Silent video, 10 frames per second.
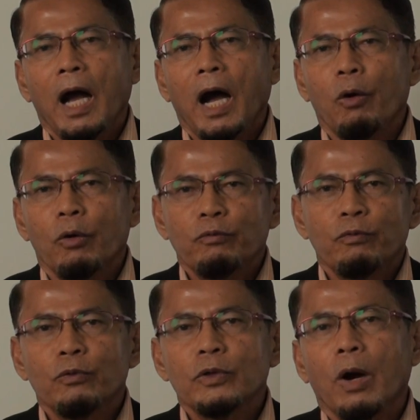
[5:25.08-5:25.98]
Our
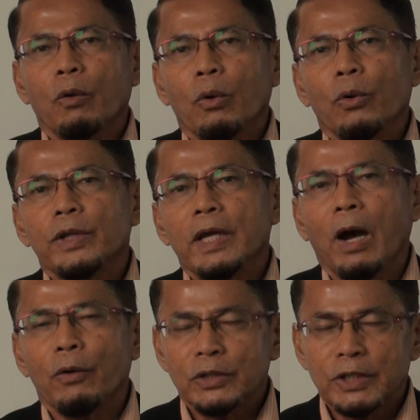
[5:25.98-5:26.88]
food, our clothing,
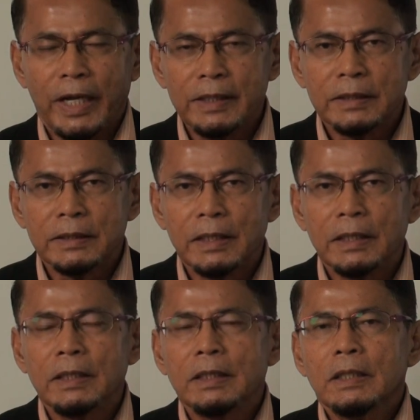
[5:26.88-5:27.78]
our
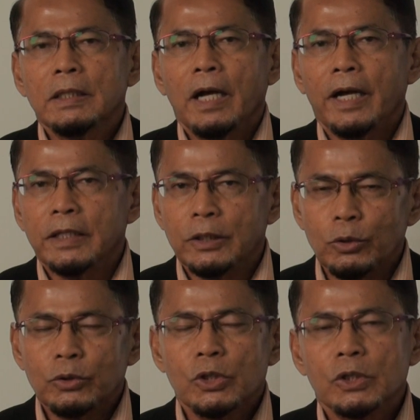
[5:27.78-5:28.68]
shelter, the
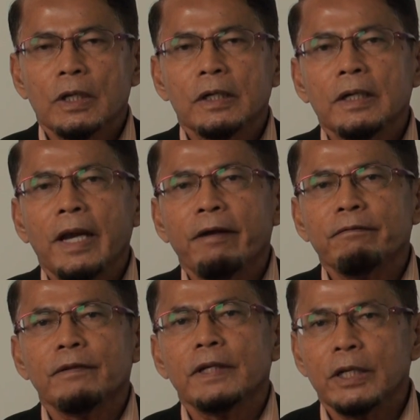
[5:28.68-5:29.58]
nutritional
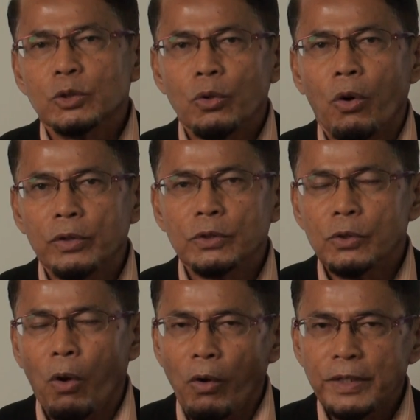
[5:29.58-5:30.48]
level, and so on.
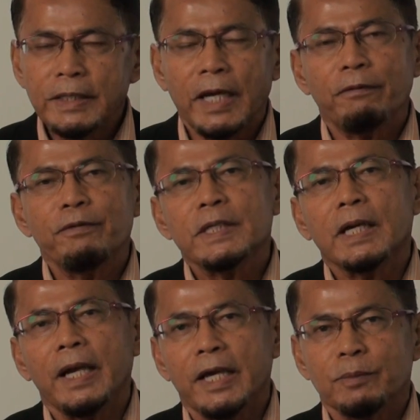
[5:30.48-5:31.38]
So all these are the
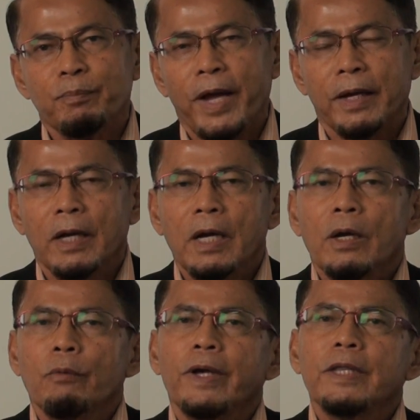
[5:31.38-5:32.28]
physical aspect.
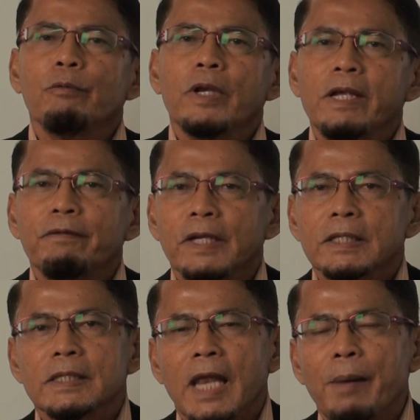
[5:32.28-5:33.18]
Whether we live in a
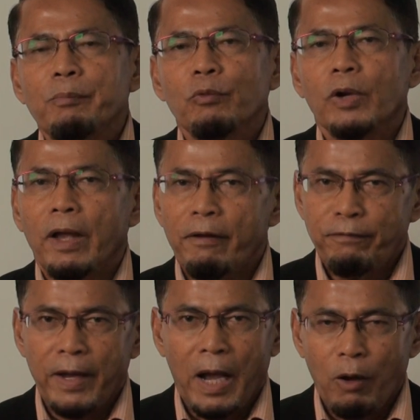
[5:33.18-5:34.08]
slum will
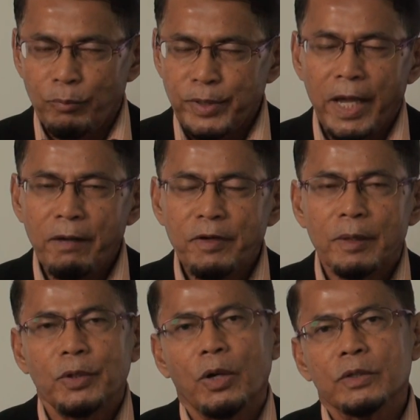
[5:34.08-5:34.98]
affect our
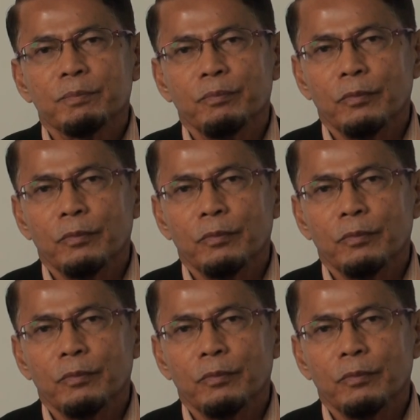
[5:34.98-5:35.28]
behavior, because